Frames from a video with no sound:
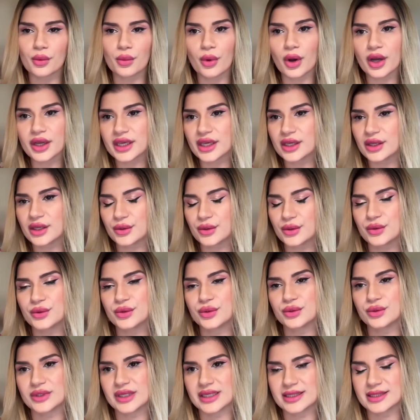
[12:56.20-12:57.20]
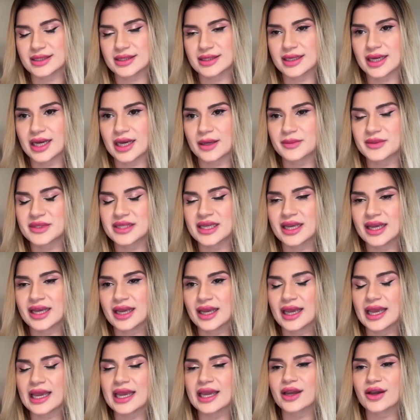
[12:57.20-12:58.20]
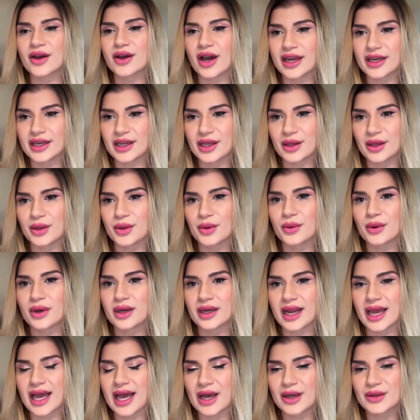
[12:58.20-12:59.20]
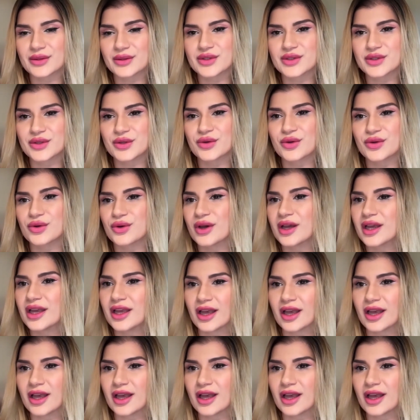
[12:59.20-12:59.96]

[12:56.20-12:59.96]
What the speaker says: walking you through the steps and guiding you on how to